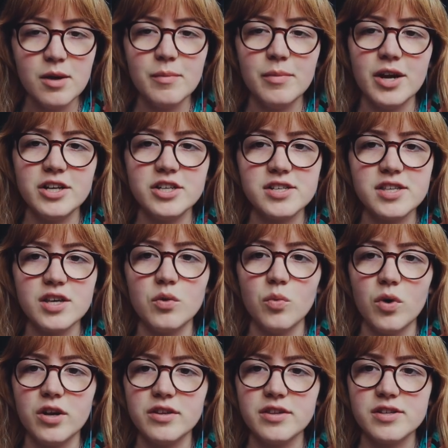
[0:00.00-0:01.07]
But I just like
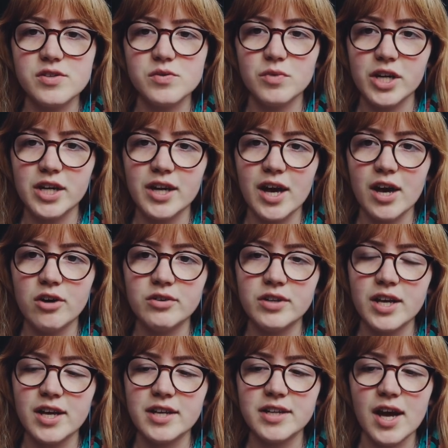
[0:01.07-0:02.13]
wanted this right now and
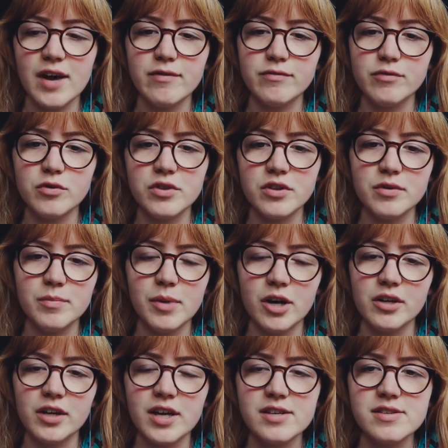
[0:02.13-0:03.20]
I had to have it for the
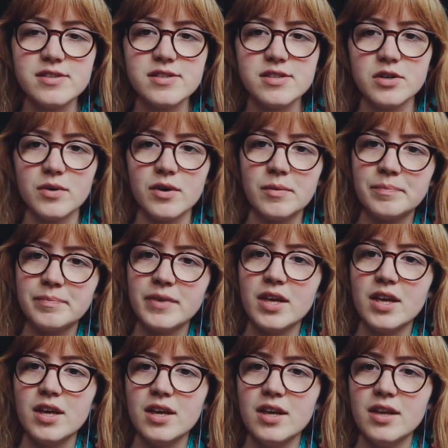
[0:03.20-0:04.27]
podcast, so um
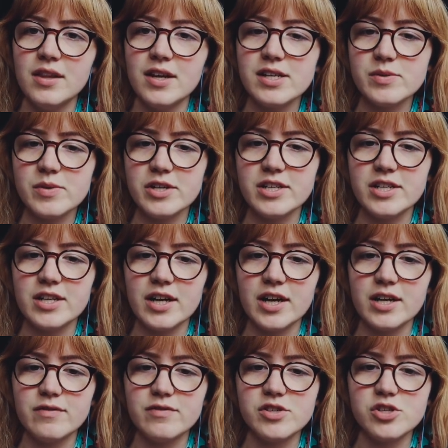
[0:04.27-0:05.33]
that's why I did it kind of a